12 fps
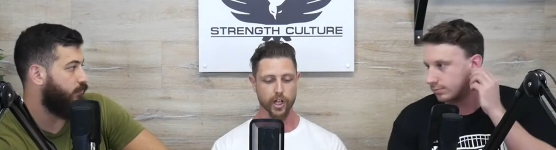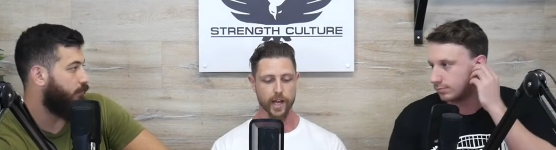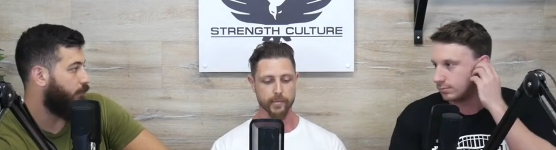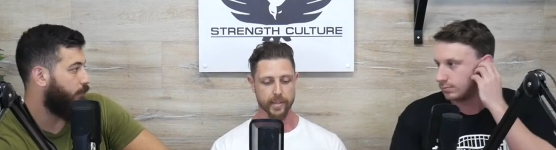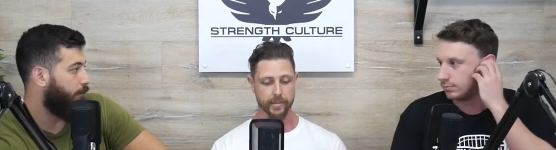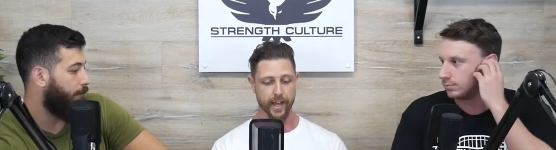
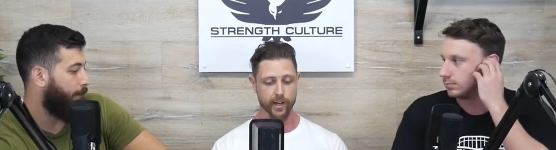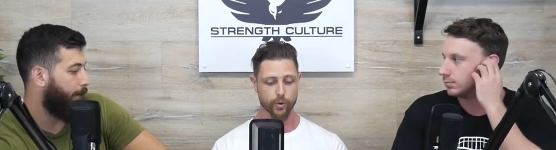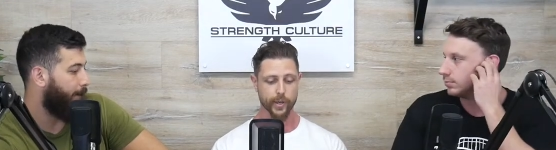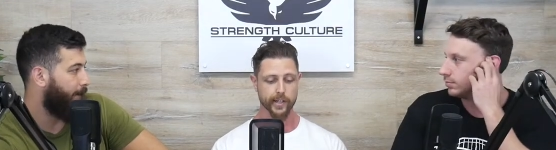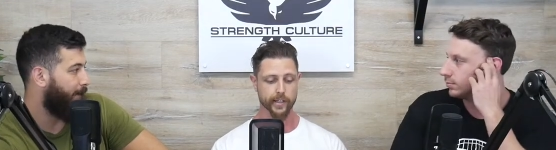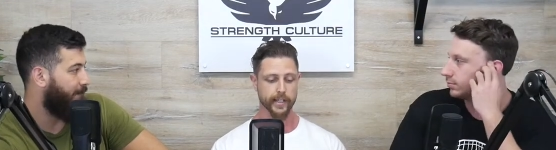Speaker 1: reliably,
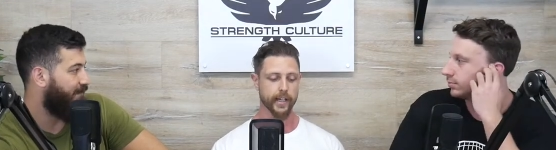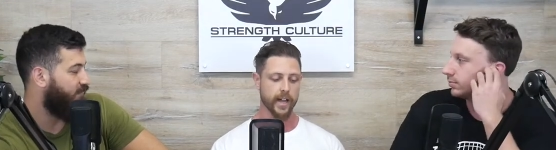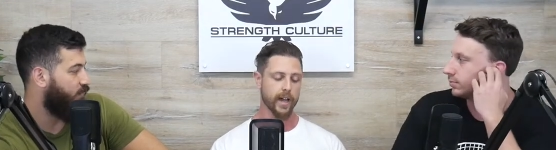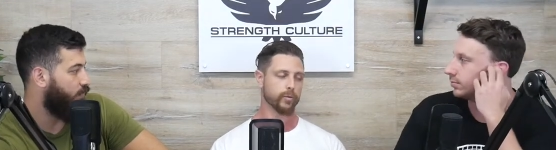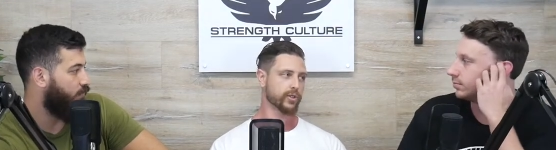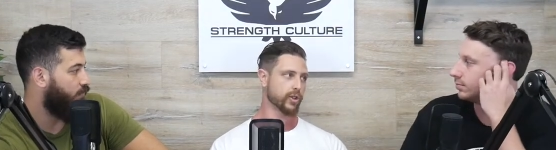that quickly,
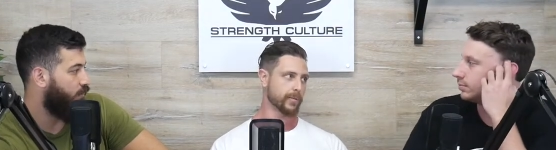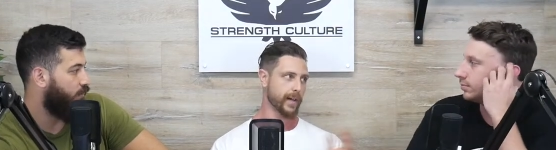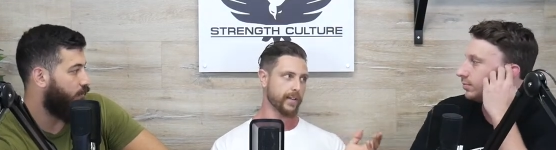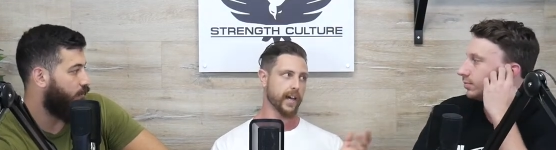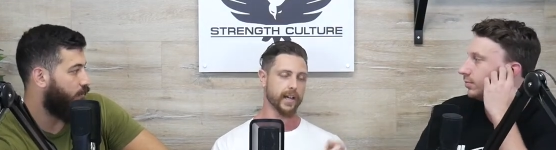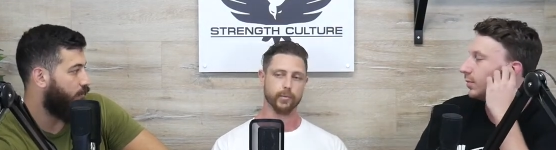and we'll talk
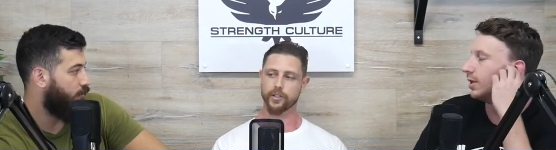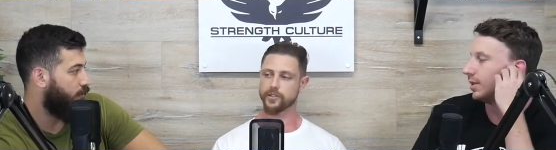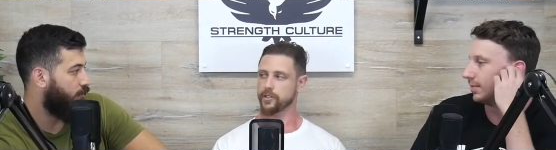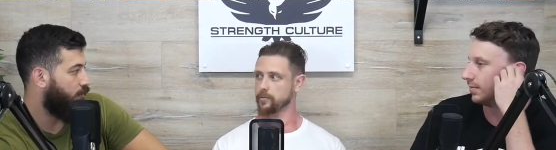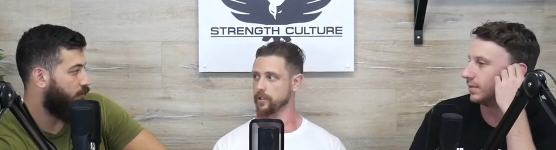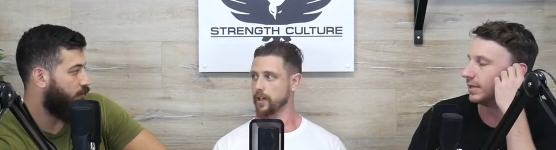about
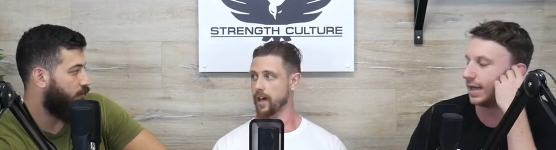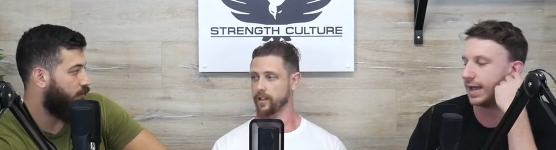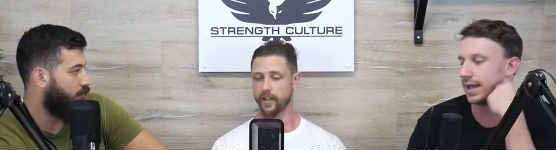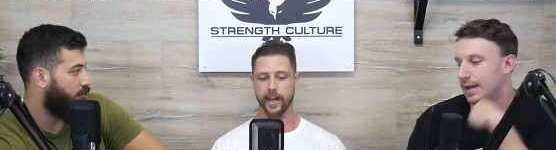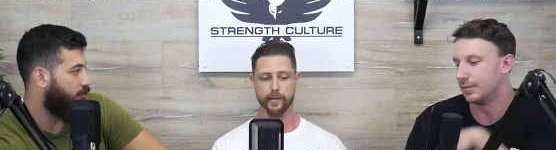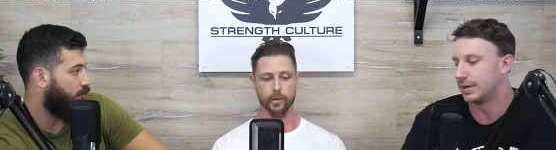anabolic stimulants,
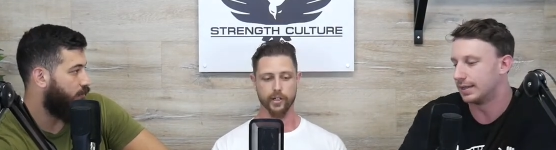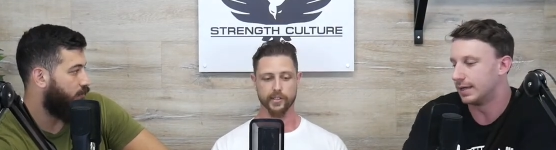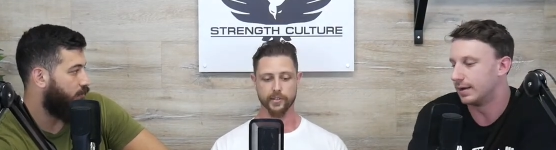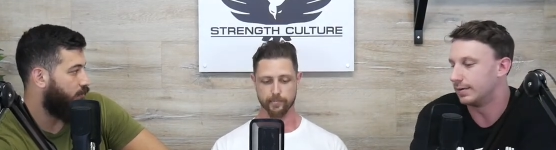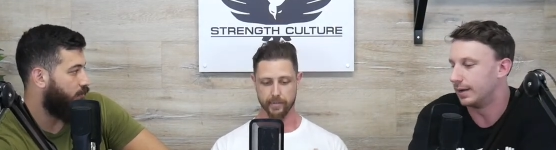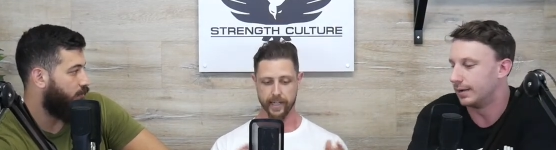yeah, yeah,
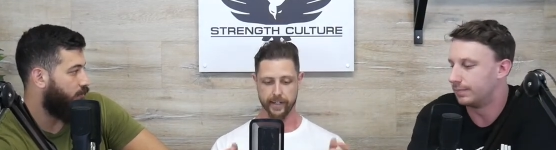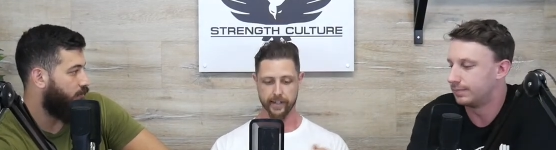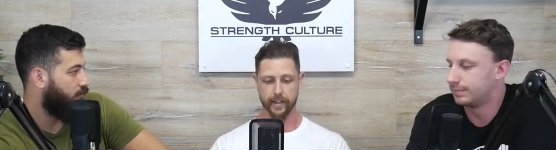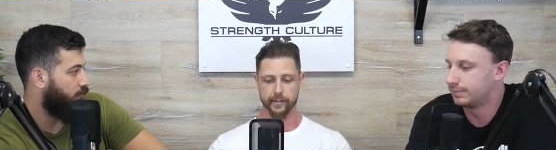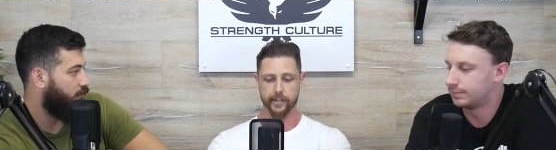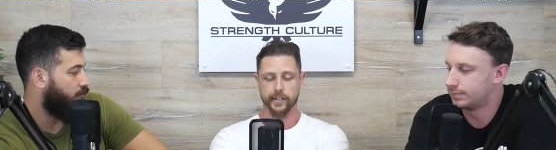anabolics being
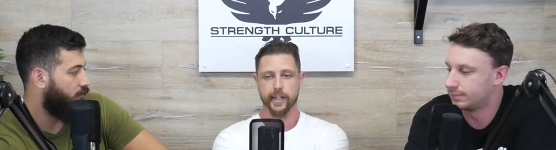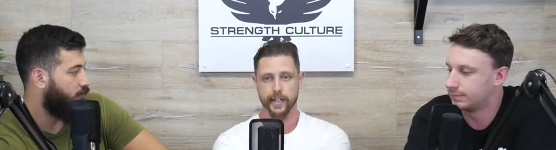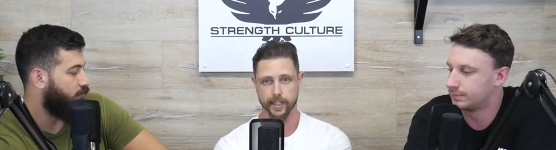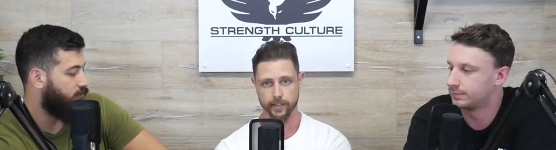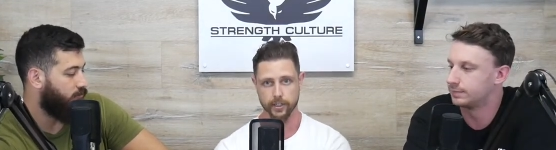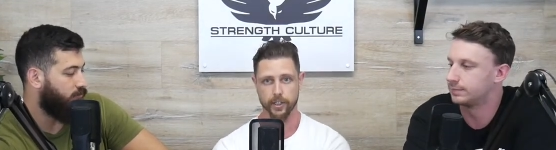another
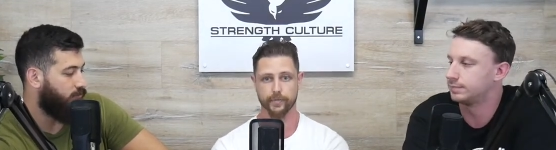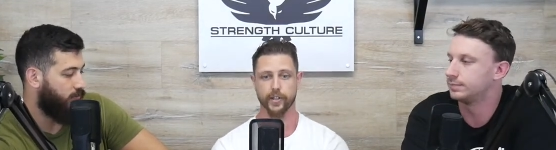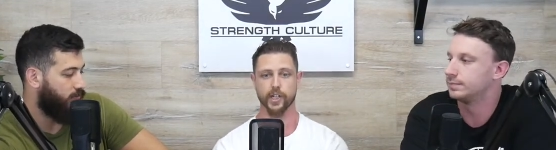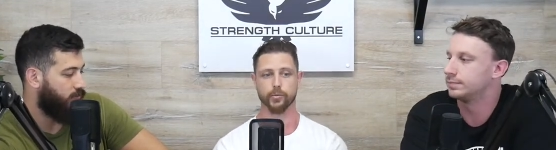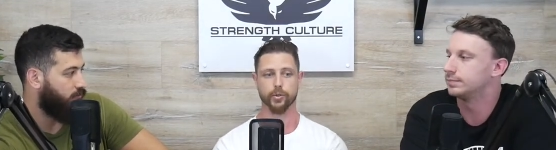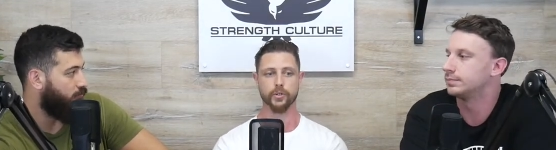uh, you know
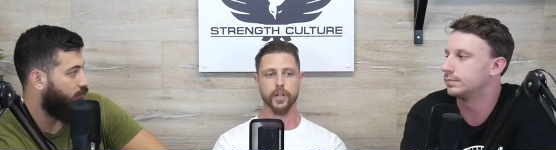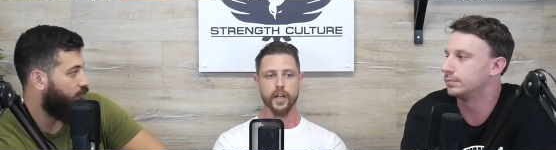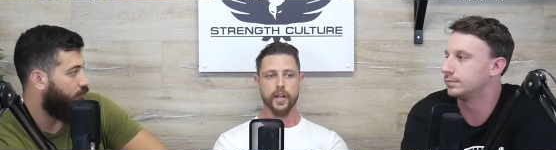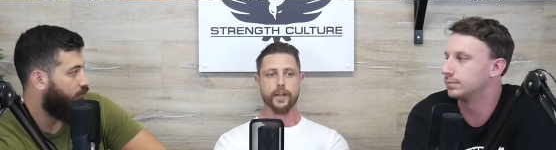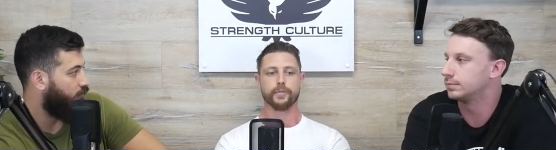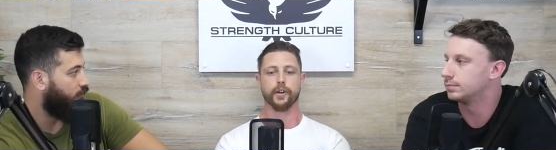variable
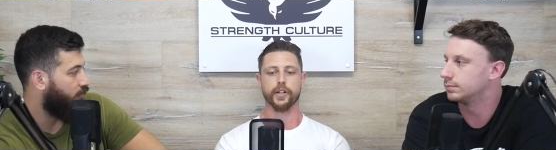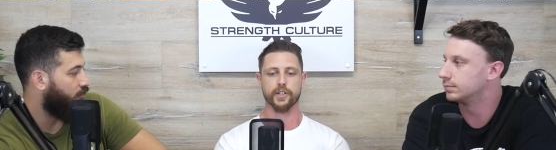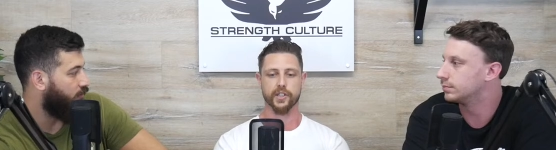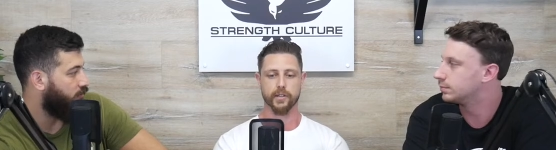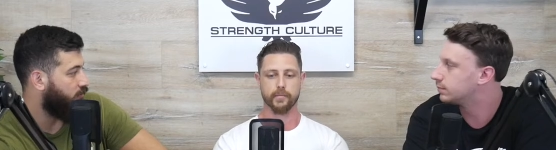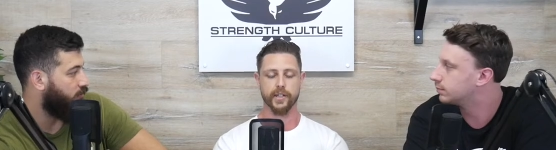thrown
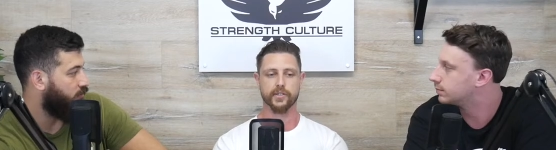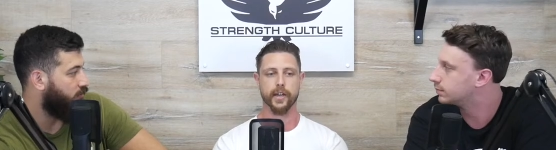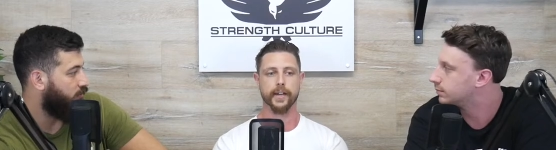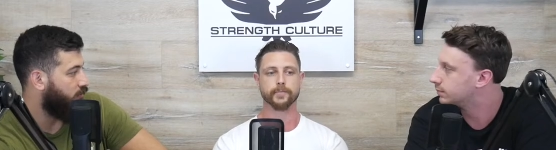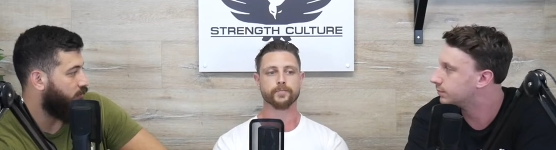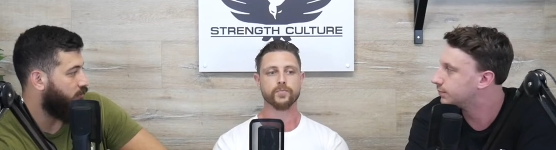into the mix
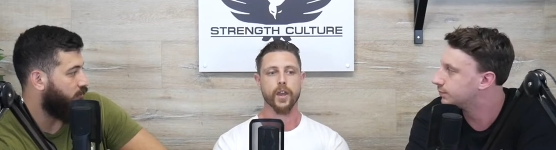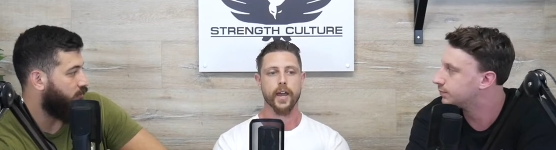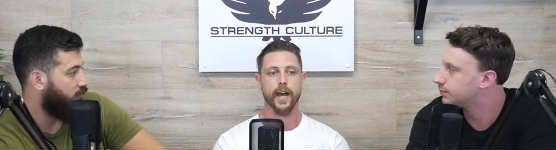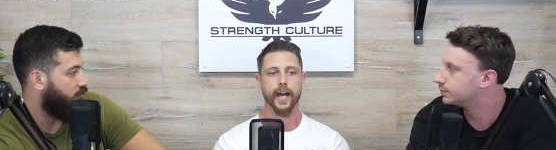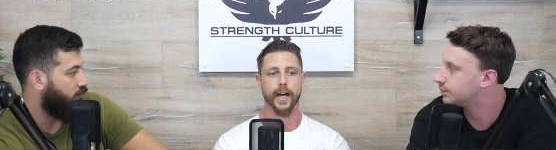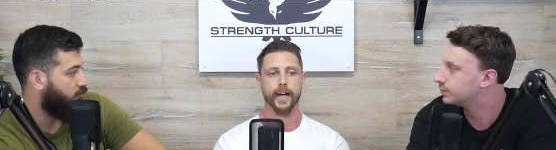there.
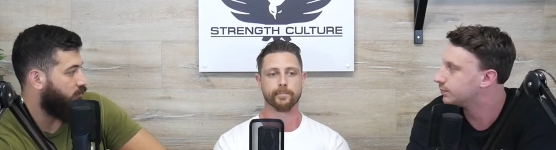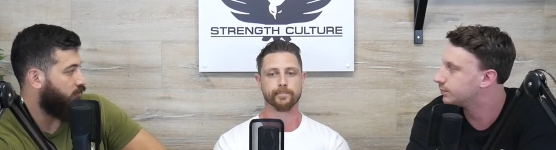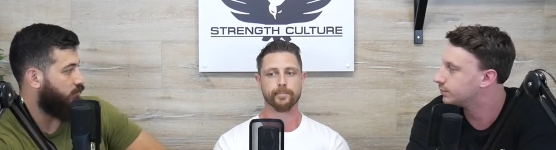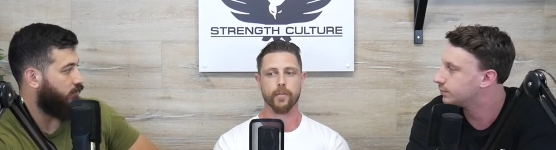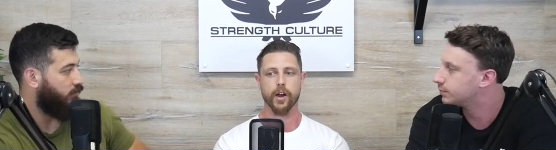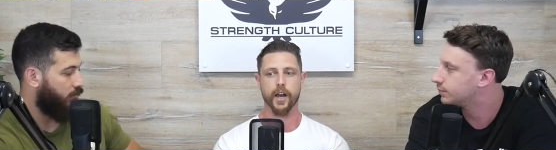
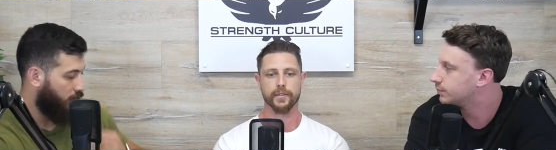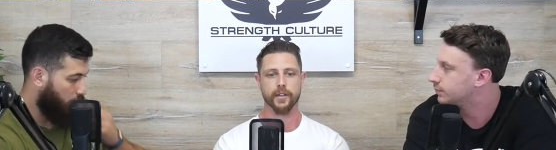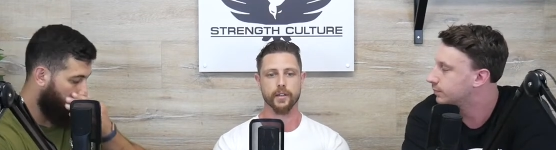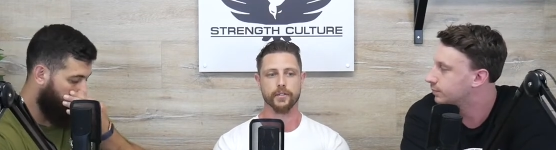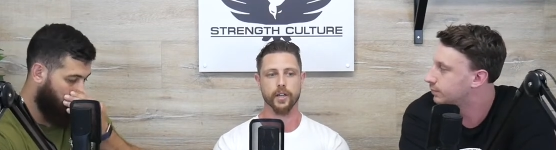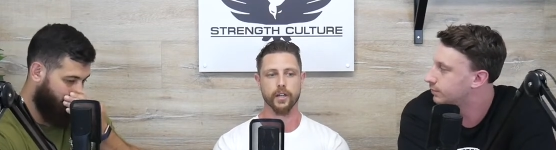Um, I
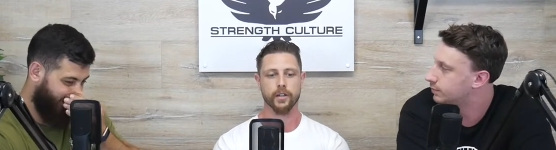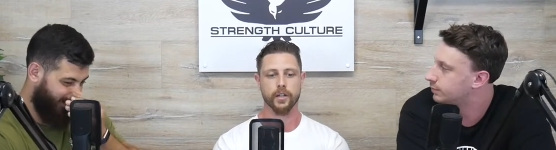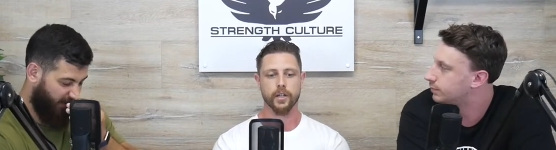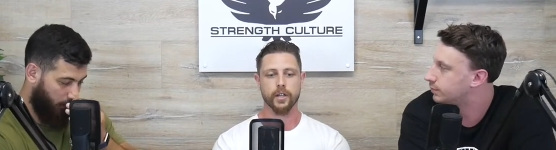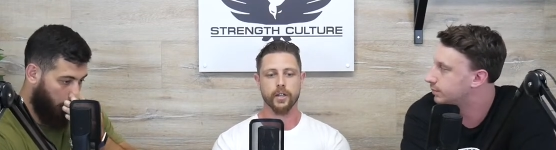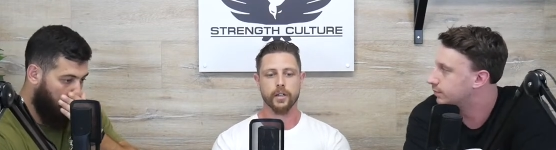think
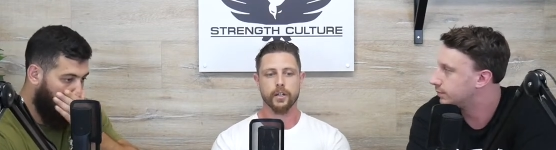that